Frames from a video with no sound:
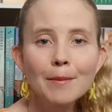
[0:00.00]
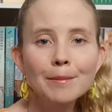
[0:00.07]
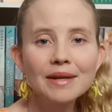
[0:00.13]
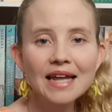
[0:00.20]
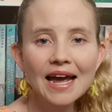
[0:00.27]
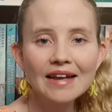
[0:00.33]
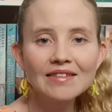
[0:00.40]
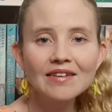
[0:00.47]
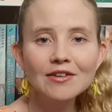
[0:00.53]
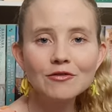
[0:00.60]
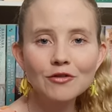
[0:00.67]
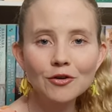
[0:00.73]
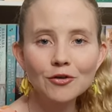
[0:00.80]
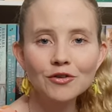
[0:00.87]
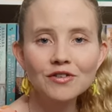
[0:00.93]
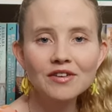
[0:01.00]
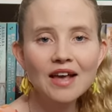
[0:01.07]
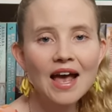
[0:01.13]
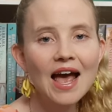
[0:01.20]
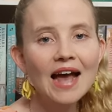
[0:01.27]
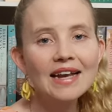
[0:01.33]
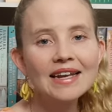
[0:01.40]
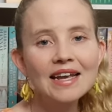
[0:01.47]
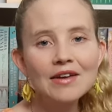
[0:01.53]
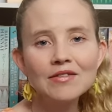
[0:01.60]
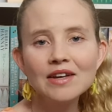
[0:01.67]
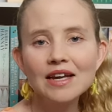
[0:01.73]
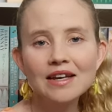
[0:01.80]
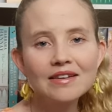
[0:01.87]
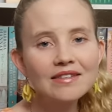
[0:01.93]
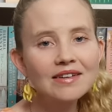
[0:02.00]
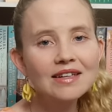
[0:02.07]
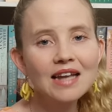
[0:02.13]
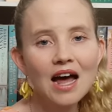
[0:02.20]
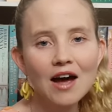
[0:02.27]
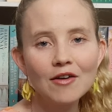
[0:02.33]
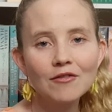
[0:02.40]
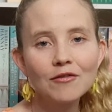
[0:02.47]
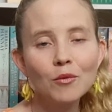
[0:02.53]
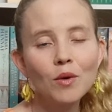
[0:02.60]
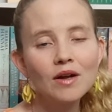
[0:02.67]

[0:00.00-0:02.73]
planting roots, and giving in to love